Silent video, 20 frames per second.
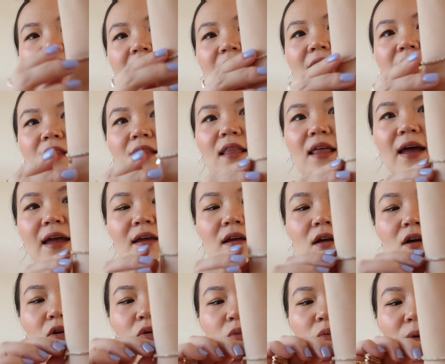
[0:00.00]
and I like
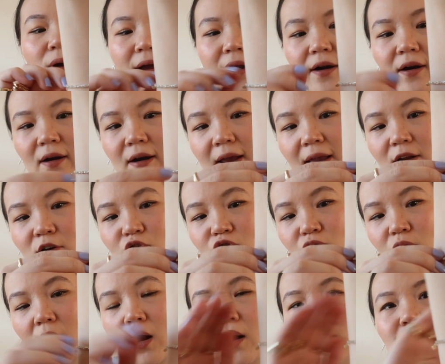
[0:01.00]
where it
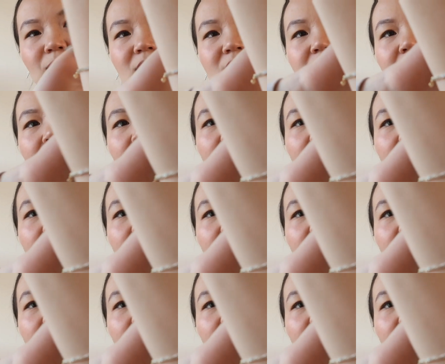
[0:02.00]
drops